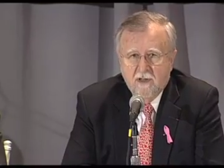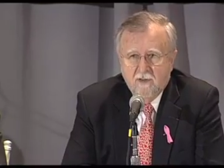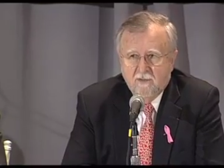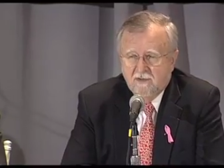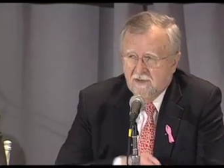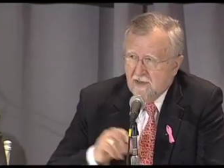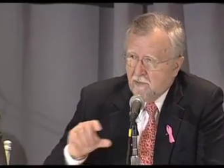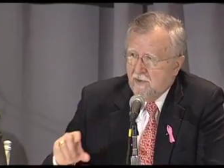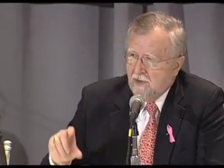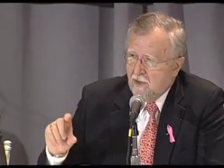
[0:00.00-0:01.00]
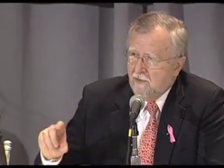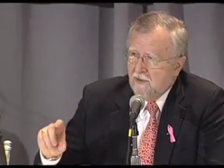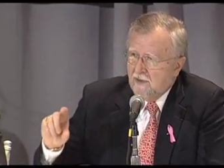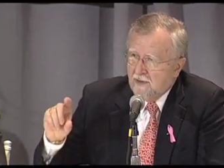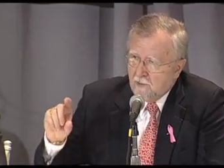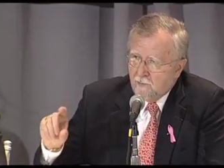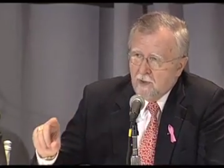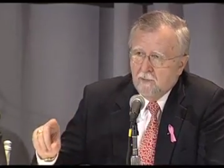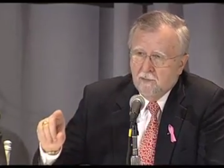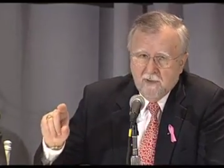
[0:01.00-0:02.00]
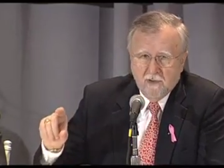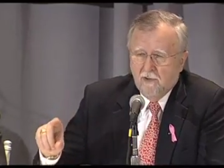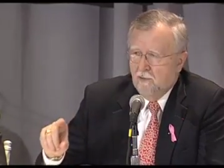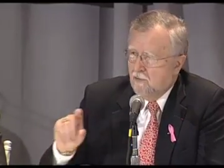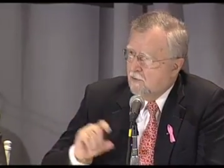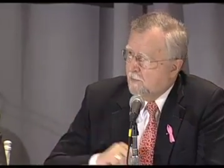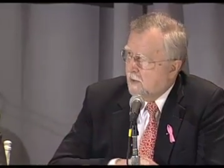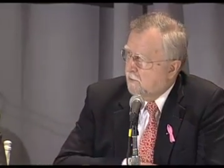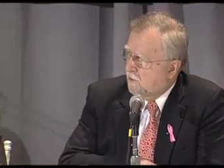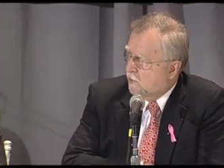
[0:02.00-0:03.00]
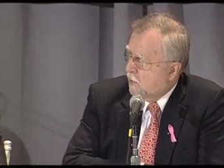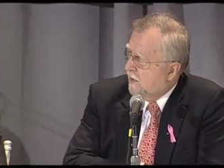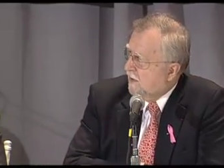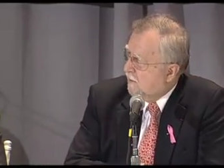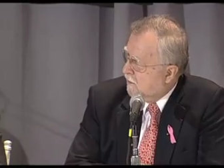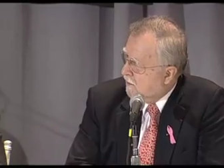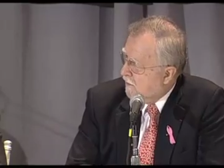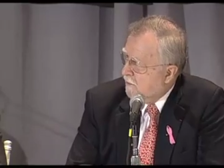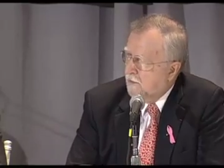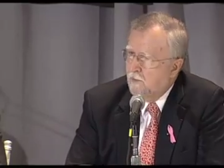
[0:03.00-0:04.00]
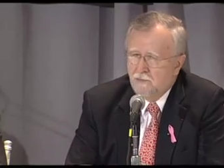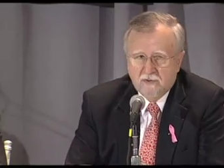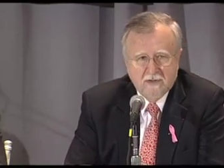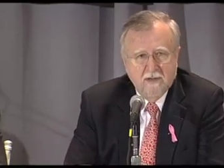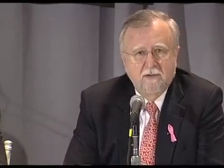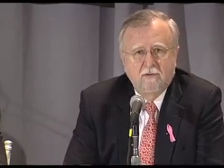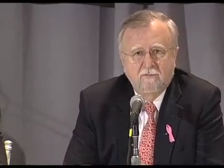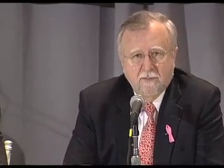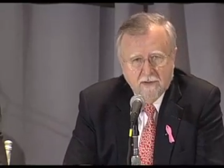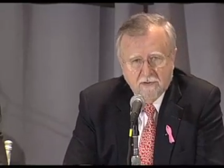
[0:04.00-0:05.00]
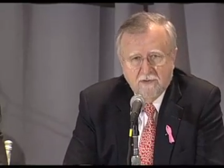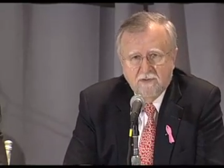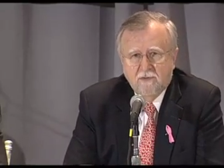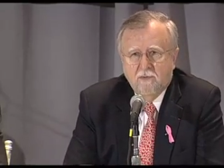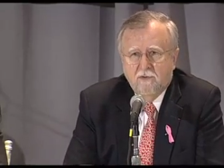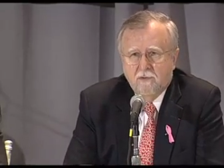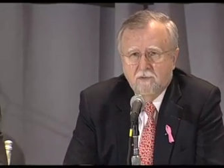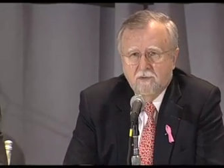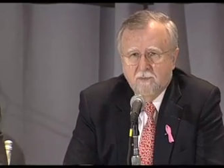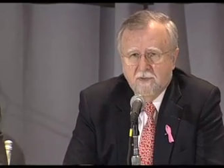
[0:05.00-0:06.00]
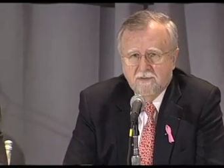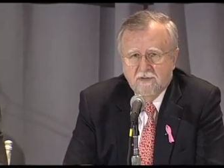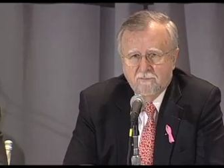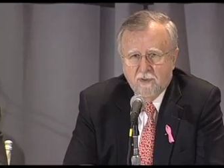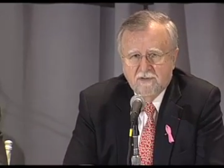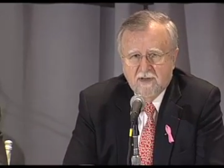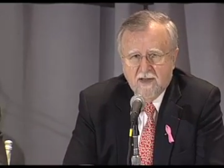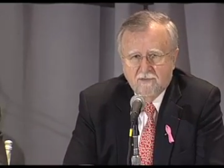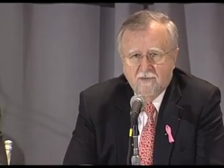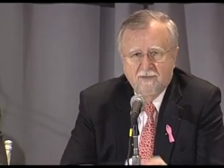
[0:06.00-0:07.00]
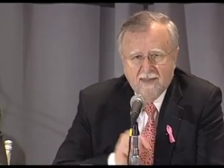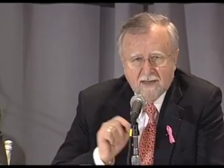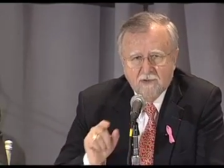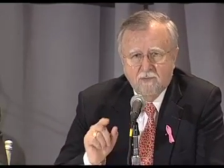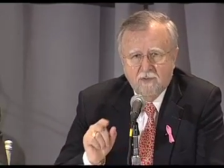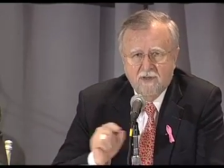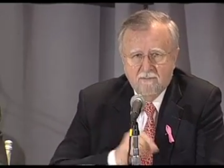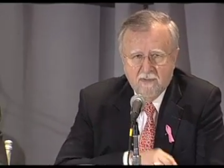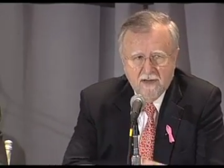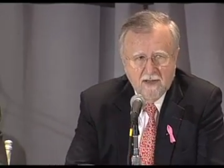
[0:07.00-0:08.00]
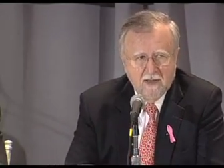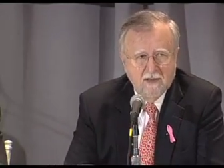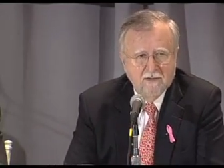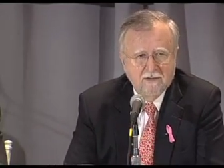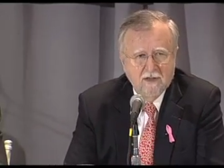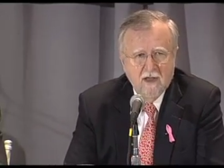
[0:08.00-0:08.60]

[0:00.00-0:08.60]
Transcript: because now we know that it can probably cure about 20 or 30% of patients with HER2-positive breast cancer. That's where the money is.